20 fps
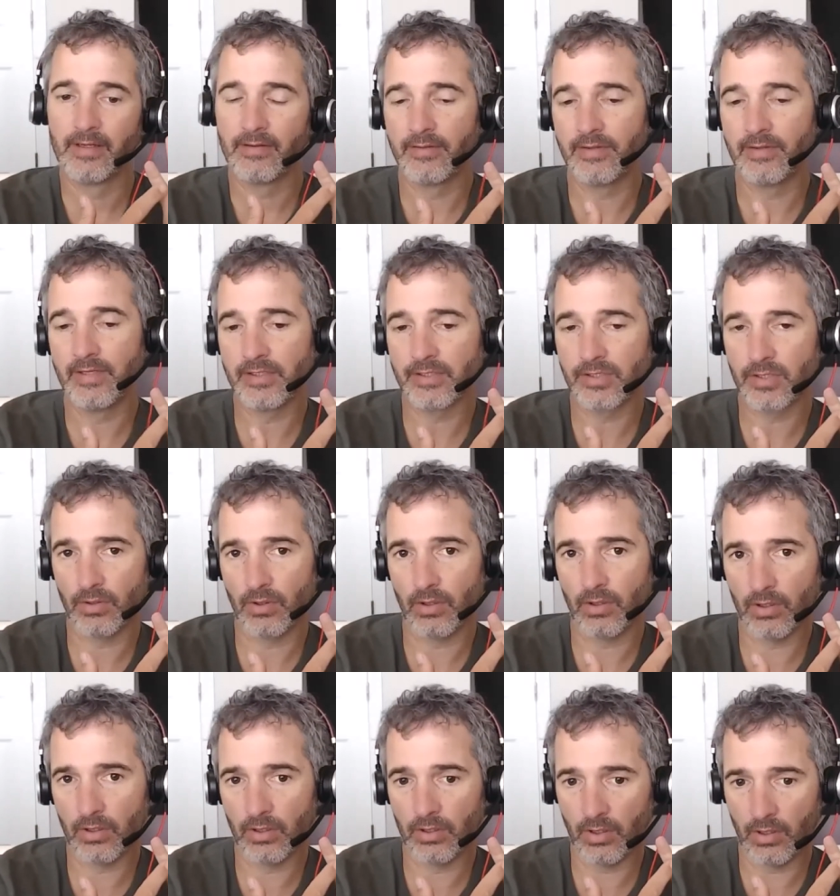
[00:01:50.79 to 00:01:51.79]
These are
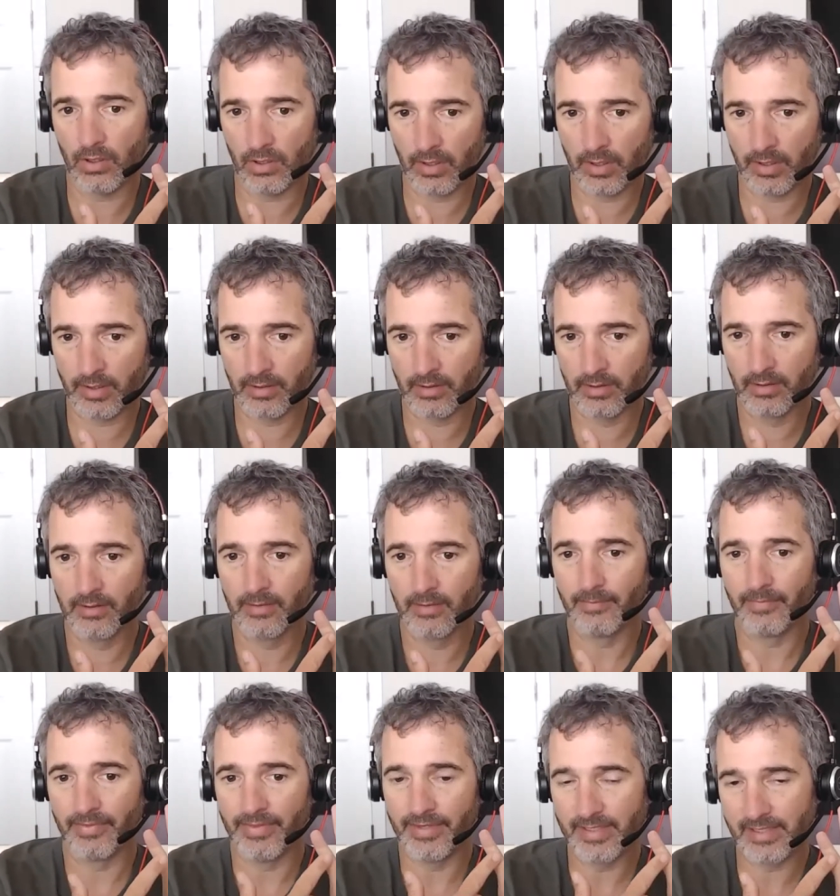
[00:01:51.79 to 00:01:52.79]
all on
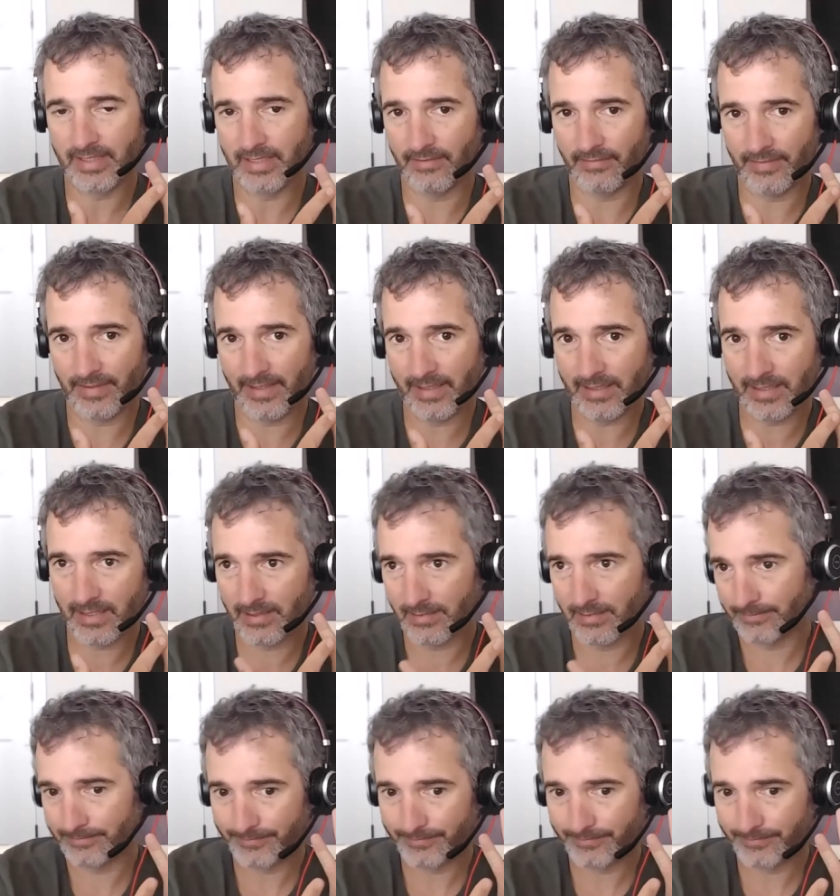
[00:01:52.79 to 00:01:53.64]
this device,